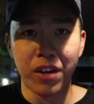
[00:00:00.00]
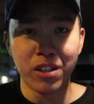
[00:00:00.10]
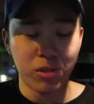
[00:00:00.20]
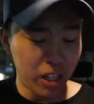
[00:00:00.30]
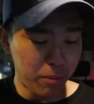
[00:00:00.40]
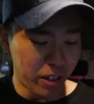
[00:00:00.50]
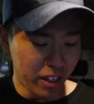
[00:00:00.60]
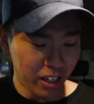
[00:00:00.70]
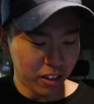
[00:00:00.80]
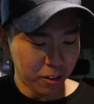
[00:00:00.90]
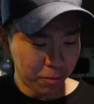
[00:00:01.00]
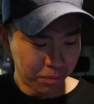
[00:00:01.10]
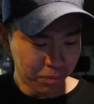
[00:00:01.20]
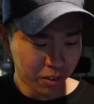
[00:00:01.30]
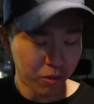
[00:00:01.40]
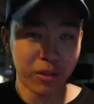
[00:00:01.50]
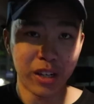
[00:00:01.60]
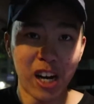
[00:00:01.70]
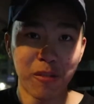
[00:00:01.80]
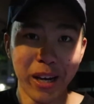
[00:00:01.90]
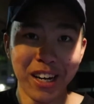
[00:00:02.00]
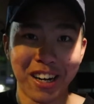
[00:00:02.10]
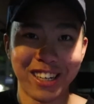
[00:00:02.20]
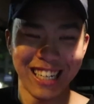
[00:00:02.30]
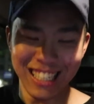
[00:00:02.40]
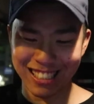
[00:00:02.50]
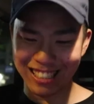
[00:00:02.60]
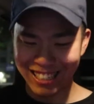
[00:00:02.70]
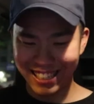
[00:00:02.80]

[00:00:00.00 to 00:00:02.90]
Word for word: find it today, but hey, we got a big one. Nice.